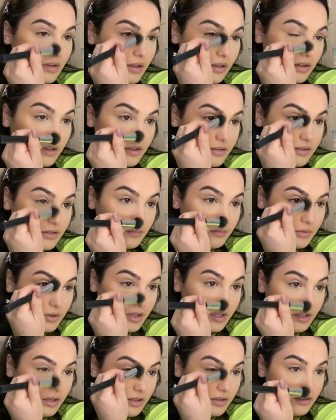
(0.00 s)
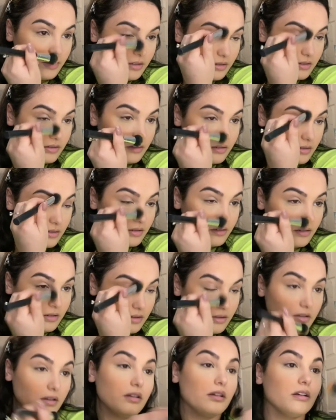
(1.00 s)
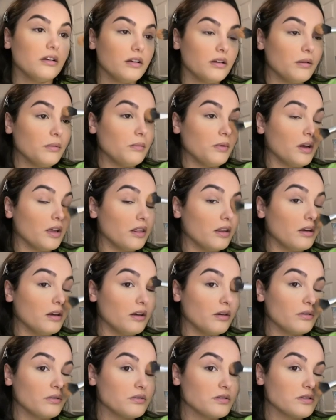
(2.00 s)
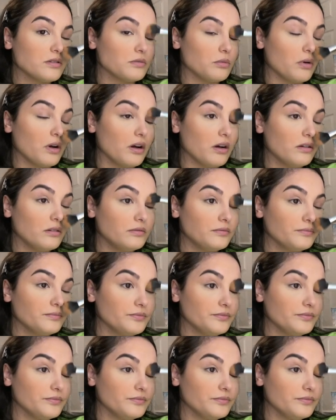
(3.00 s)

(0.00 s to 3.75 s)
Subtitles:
I like to apply it by the nose as well.